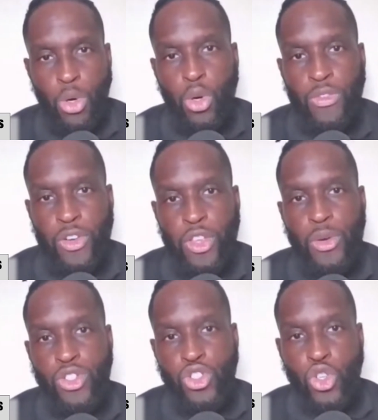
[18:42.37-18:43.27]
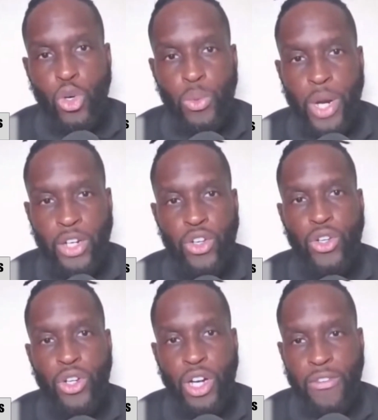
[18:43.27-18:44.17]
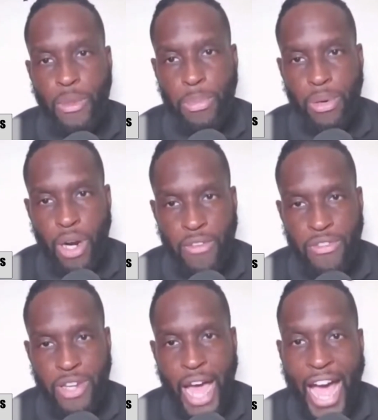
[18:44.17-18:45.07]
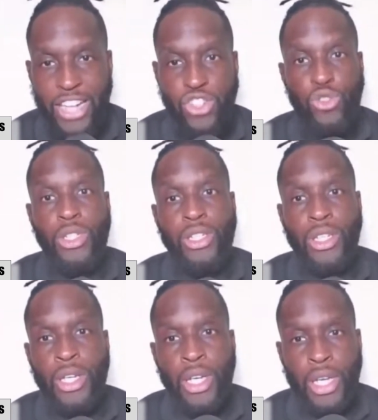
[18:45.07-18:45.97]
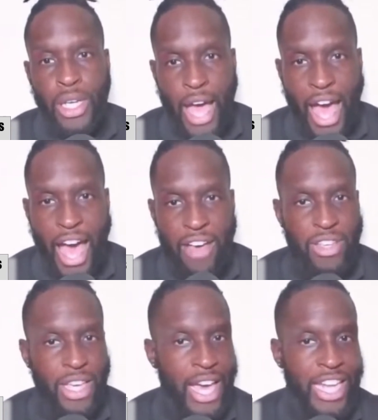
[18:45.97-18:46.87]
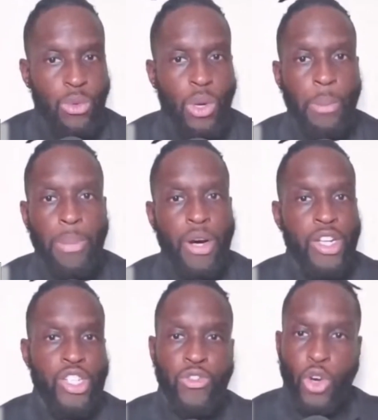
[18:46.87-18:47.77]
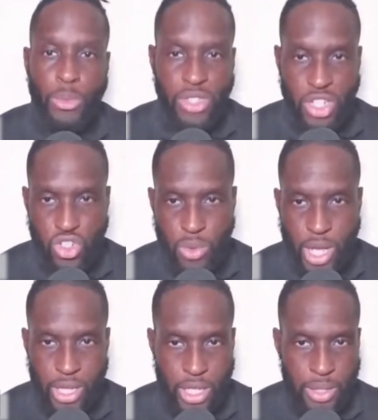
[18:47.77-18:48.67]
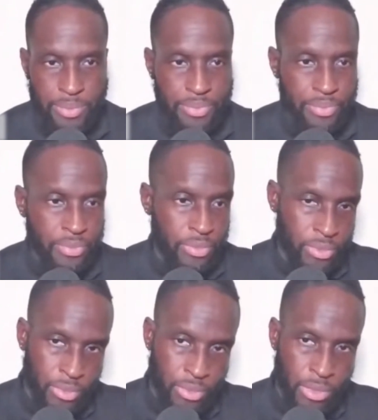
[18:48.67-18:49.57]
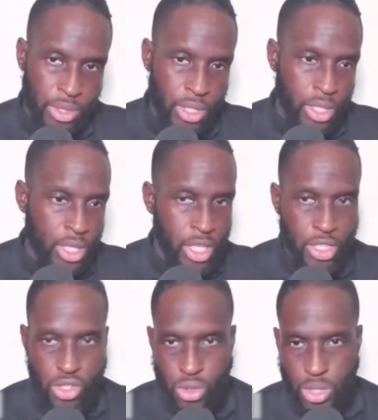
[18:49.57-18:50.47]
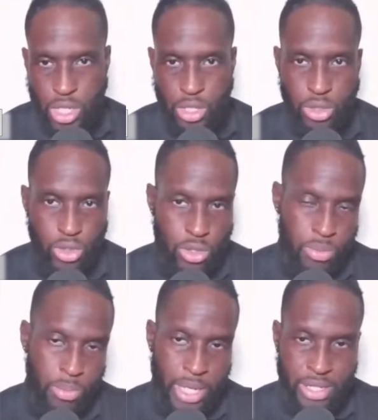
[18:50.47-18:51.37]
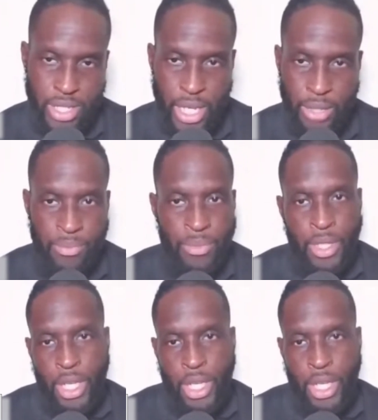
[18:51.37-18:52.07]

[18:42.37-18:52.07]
Moreover, there is no record of the prophet actually having anyone punished for homosexuality. And so he concludes by saying,